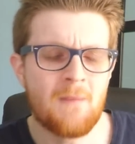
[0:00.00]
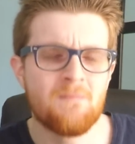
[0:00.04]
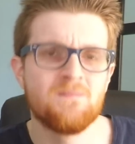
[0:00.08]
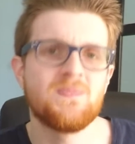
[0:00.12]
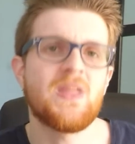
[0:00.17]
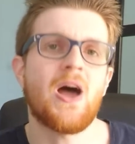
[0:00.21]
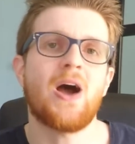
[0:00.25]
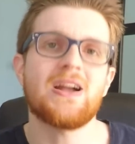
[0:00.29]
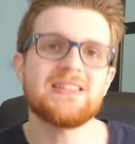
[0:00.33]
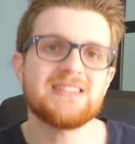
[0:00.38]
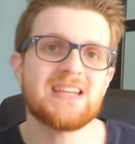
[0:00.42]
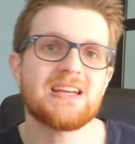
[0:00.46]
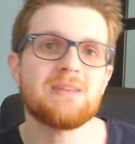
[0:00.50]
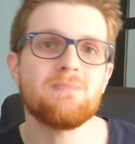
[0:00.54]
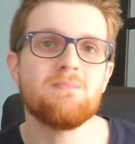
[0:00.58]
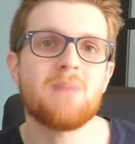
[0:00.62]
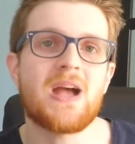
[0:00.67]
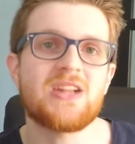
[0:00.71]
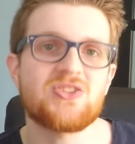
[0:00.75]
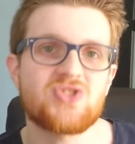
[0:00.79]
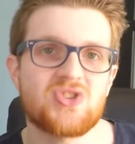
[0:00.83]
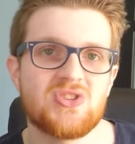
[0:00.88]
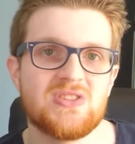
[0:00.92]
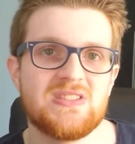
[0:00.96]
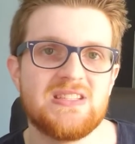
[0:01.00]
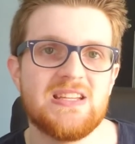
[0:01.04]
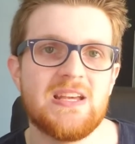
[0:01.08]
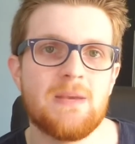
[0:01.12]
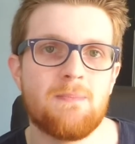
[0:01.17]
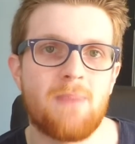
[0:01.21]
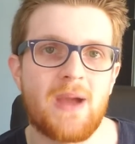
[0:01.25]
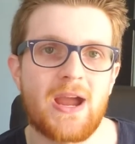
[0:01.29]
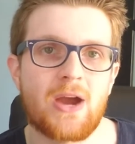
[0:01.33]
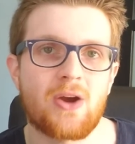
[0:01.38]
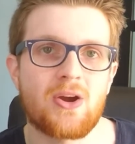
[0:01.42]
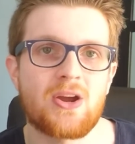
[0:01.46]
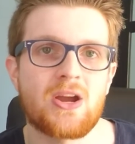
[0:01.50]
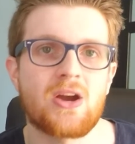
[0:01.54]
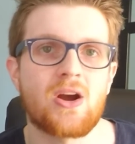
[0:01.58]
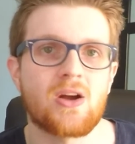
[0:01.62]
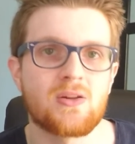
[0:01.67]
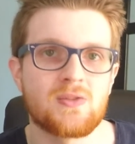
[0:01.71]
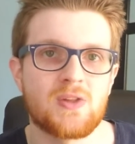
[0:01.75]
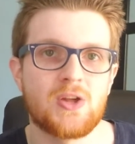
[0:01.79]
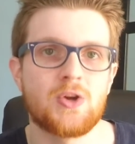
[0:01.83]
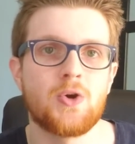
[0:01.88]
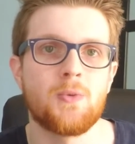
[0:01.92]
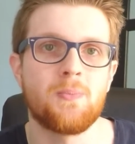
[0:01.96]
Now, I did mention D-Barrier a
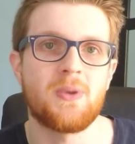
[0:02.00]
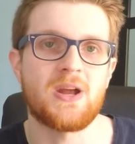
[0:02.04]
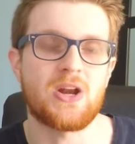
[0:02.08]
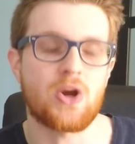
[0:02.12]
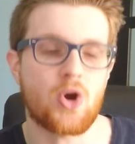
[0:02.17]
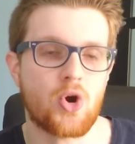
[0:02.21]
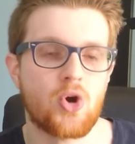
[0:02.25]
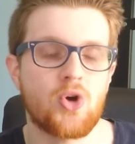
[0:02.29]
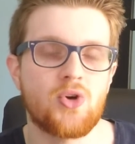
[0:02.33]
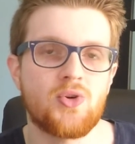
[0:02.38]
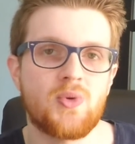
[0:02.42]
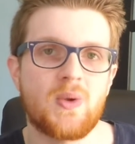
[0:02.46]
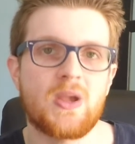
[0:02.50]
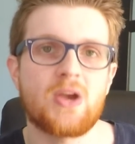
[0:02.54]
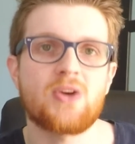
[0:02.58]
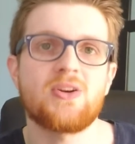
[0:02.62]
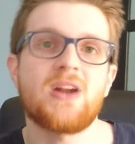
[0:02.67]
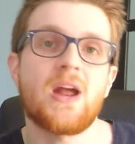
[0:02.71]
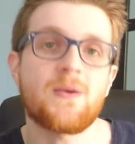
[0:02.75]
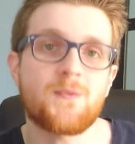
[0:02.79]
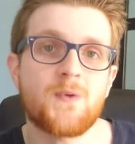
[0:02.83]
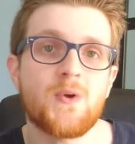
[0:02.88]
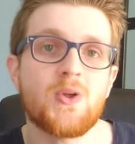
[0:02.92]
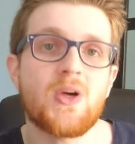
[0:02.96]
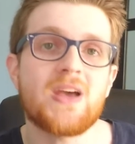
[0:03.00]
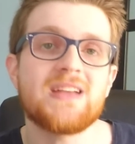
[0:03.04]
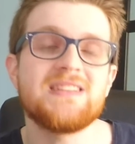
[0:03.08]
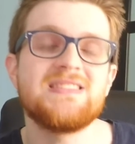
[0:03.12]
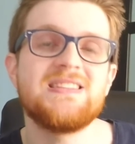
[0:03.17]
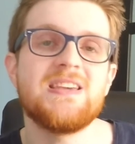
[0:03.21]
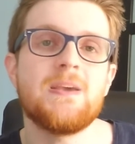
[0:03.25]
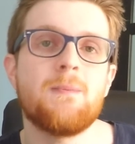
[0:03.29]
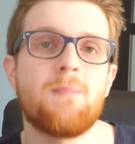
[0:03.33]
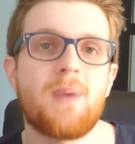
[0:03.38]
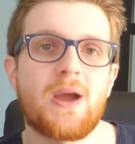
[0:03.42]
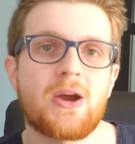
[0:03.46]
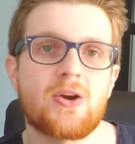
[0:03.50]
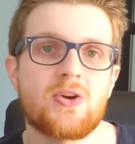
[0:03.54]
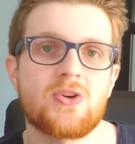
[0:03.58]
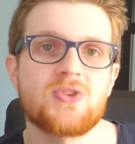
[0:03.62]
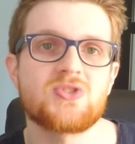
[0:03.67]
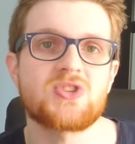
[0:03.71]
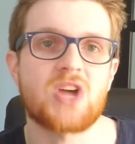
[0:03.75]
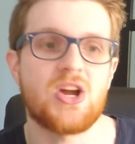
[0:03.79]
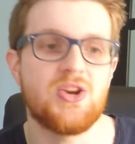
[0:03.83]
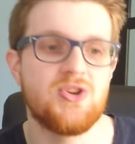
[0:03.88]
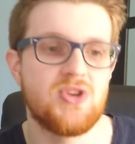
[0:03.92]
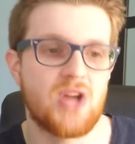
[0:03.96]
little bit earlier, and I feel like D-Barrier
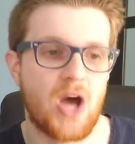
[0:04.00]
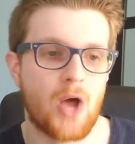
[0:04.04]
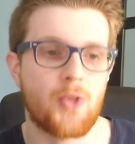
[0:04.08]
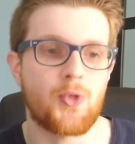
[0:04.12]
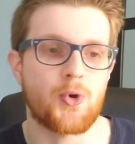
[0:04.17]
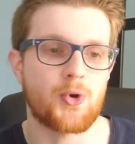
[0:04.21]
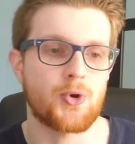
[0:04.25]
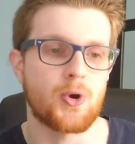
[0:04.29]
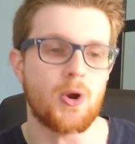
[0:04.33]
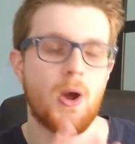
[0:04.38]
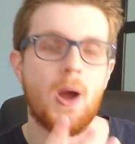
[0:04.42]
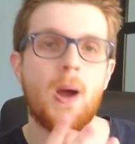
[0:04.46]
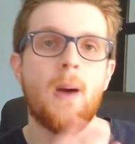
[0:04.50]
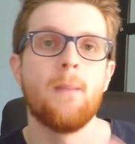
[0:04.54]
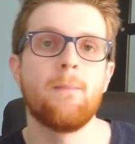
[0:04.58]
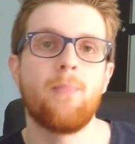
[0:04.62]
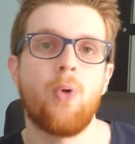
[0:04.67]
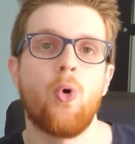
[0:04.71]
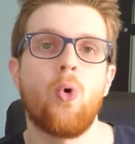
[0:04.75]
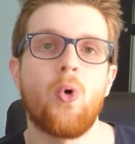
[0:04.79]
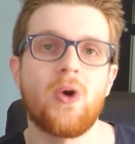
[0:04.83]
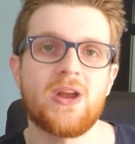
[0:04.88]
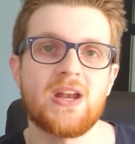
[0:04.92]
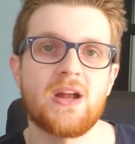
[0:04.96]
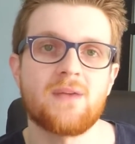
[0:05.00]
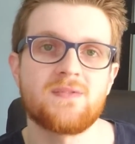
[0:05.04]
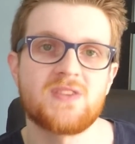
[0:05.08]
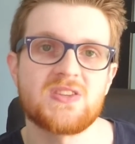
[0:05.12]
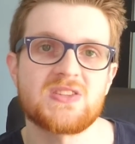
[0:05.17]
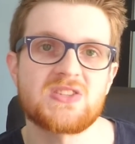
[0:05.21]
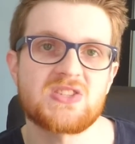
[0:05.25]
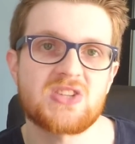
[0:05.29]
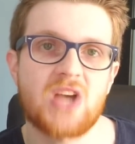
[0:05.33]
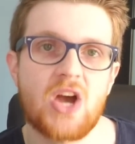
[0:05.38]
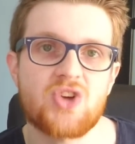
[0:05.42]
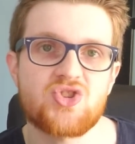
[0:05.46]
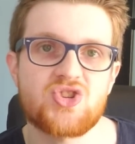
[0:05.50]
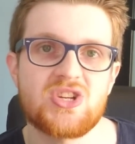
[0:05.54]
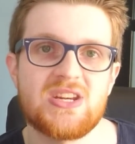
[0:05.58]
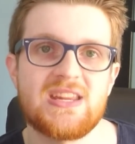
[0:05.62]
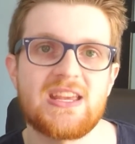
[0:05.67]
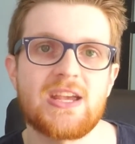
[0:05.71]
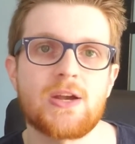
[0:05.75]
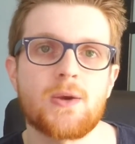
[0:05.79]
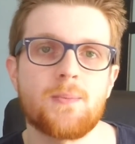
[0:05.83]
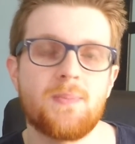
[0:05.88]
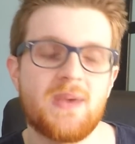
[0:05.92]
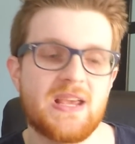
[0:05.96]
is another point of discussion
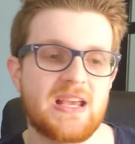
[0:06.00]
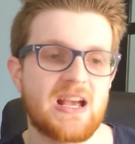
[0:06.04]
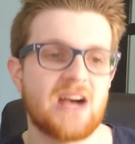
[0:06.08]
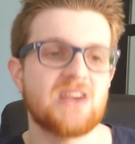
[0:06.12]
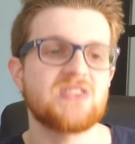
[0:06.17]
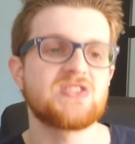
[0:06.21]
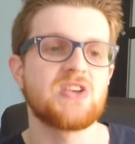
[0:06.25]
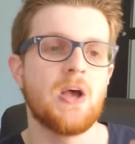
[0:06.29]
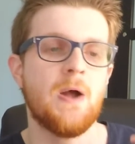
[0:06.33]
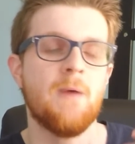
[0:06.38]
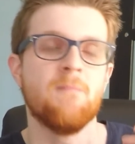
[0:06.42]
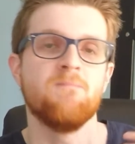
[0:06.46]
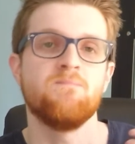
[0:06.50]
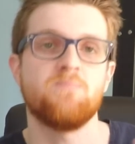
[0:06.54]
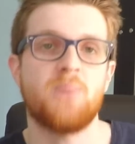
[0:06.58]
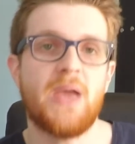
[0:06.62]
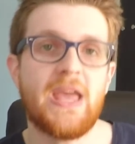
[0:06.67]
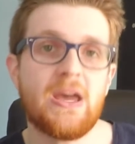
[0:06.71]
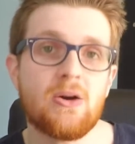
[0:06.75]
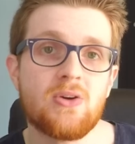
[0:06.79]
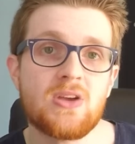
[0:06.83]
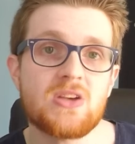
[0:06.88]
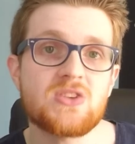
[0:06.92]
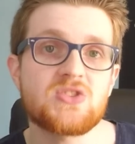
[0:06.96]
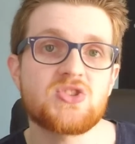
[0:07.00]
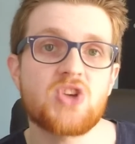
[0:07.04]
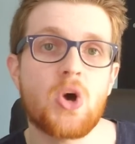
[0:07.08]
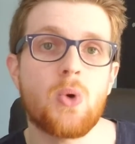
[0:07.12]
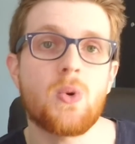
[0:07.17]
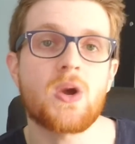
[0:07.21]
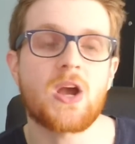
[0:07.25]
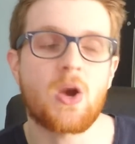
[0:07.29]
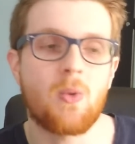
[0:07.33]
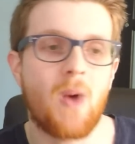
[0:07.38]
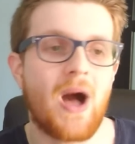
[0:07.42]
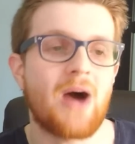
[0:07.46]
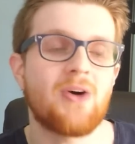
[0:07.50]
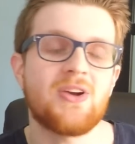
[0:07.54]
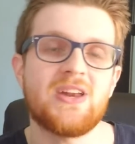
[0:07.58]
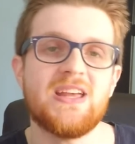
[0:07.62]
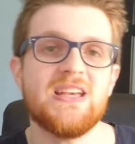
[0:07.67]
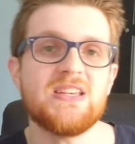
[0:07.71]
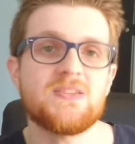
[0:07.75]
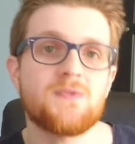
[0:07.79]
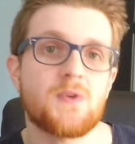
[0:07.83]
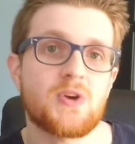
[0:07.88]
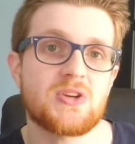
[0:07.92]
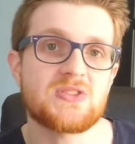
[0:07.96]
here, because Paleozoic, while it
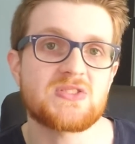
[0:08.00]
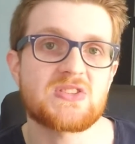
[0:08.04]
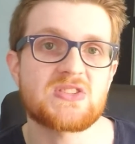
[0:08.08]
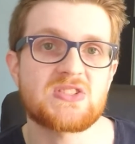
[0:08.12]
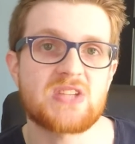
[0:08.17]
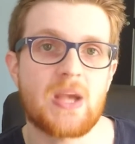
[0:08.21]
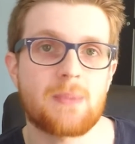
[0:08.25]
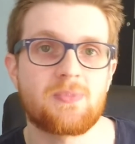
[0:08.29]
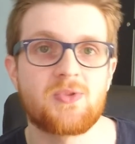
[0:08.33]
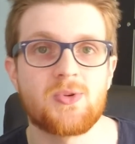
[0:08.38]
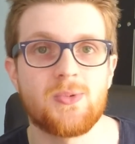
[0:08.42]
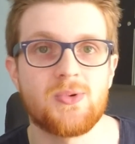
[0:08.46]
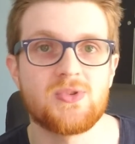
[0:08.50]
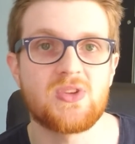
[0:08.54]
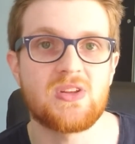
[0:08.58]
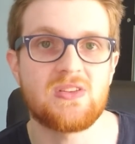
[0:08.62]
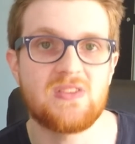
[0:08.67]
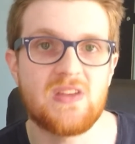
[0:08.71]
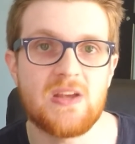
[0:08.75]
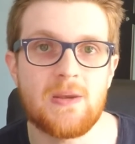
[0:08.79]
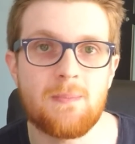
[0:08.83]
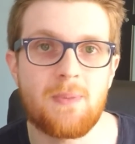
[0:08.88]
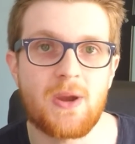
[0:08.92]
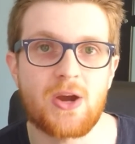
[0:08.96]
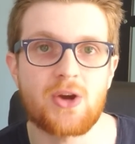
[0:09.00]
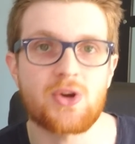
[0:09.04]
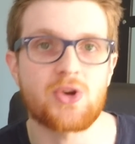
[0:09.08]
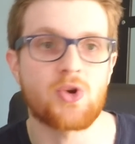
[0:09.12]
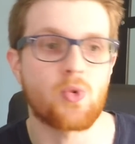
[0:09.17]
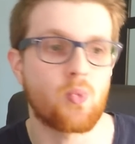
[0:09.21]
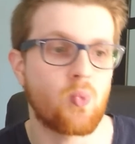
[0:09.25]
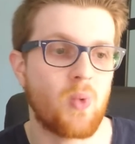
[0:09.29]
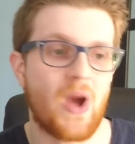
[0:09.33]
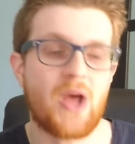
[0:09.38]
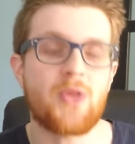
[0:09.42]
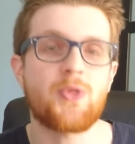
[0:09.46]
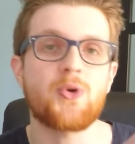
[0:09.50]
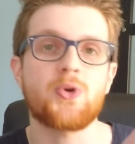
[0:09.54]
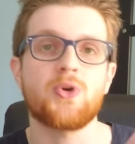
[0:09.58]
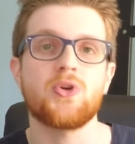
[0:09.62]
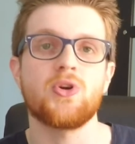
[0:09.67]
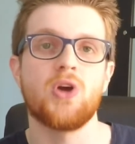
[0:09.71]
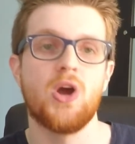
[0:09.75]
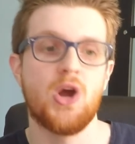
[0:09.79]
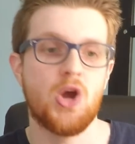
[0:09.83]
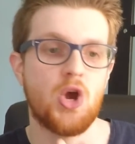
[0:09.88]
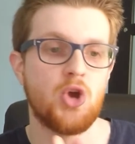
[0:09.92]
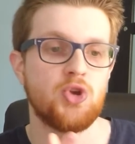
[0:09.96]
is very susceptible to D-Barrier,
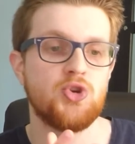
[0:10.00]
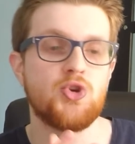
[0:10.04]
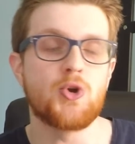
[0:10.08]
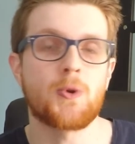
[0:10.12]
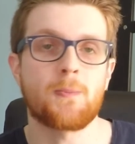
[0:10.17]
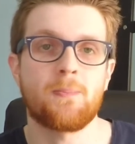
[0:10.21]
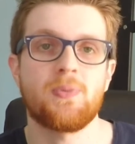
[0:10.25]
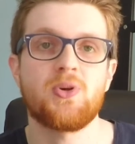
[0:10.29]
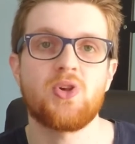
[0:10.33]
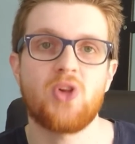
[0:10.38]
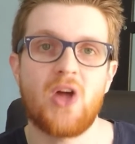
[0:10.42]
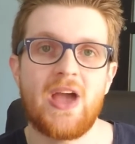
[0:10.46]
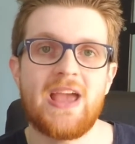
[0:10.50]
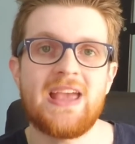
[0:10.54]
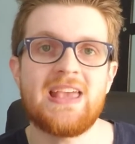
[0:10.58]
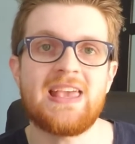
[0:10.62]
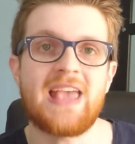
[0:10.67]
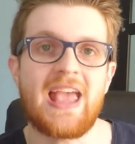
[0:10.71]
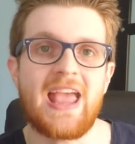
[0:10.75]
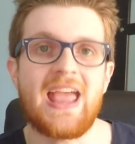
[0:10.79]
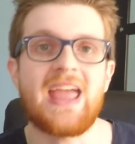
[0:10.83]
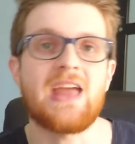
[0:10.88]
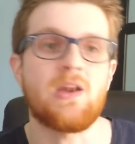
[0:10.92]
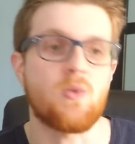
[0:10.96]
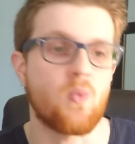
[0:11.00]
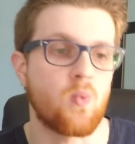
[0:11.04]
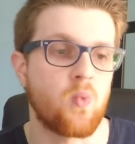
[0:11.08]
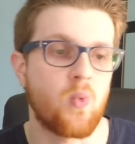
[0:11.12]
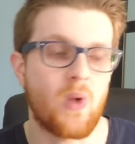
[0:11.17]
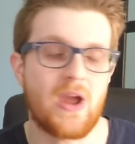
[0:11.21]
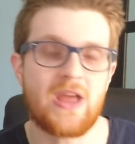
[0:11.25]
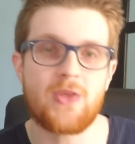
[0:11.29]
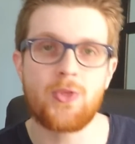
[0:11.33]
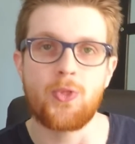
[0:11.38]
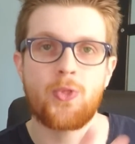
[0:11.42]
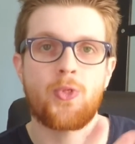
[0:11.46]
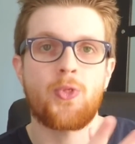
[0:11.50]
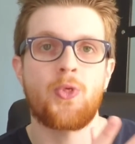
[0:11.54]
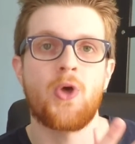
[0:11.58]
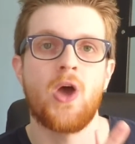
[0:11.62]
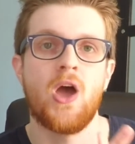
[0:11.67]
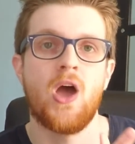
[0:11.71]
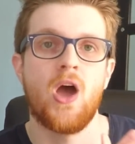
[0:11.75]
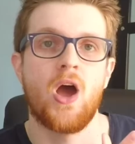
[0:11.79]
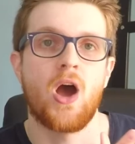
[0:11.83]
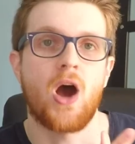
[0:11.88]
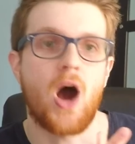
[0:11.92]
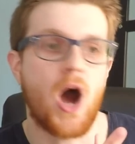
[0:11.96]
whether you're playing it with
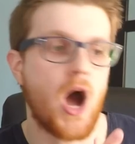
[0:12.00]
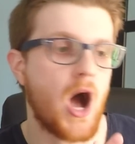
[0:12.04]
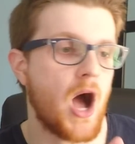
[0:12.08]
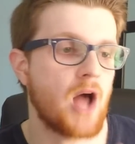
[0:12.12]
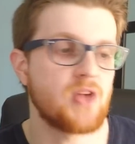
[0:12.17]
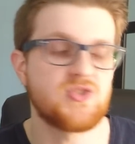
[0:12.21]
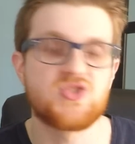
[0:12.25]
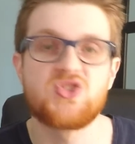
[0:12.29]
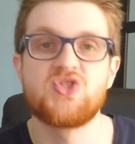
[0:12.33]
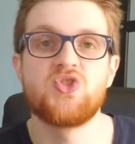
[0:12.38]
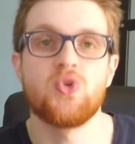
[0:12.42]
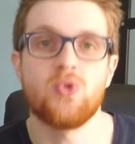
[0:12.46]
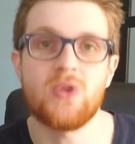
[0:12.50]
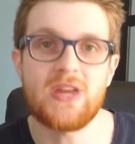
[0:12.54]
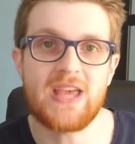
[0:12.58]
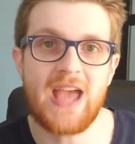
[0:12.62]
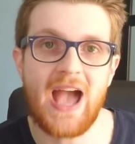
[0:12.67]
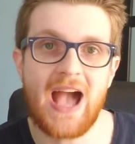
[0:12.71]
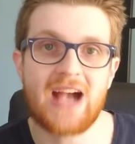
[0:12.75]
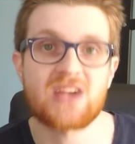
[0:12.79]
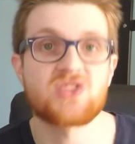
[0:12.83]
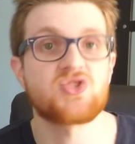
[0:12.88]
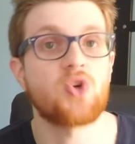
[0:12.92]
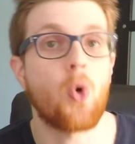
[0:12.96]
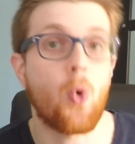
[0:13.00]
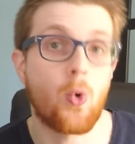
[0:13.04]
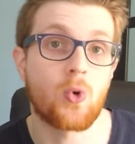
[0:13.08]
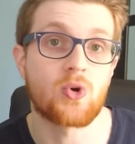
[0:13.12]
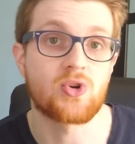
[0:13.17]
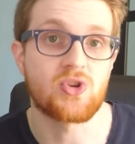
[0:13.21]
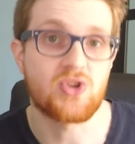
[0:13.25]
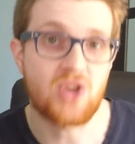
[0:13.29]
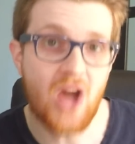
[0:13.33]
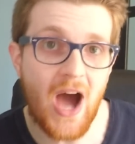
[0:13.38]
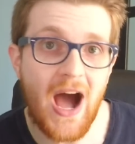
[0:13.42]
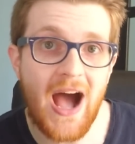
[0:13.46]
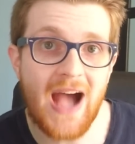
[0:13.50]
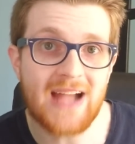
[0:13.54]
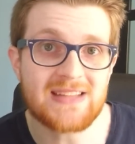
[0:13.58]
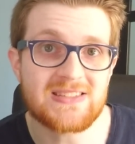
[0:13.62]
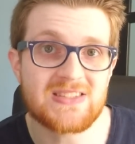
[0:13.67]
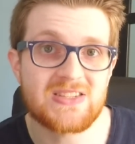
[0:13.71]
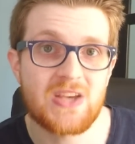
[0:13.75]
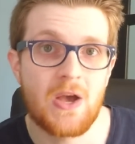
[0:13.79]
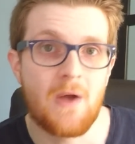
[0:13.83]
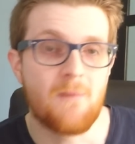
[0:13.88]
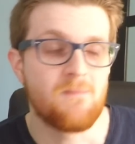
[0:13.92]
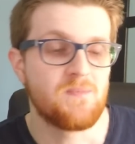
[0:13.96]
Zodiacs or not,